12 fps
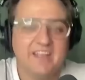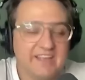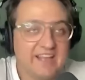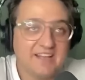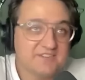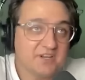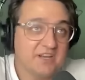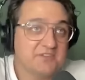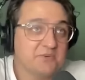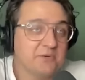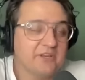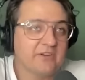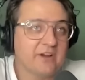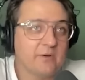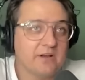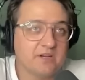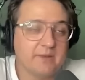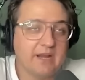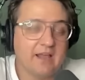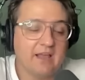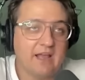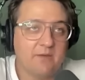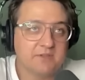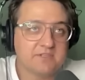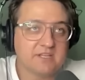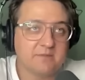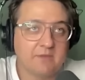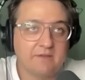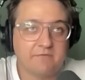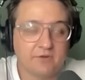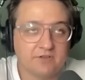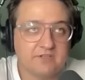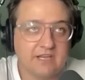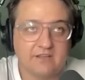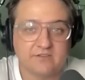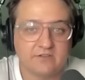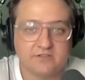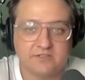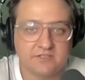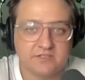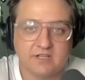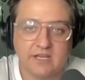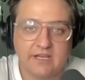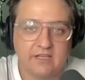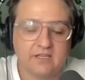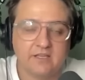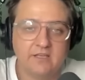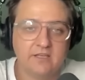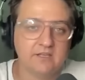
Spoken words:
Yeah, it's a really great question. I mean, I would say my first answer is just like,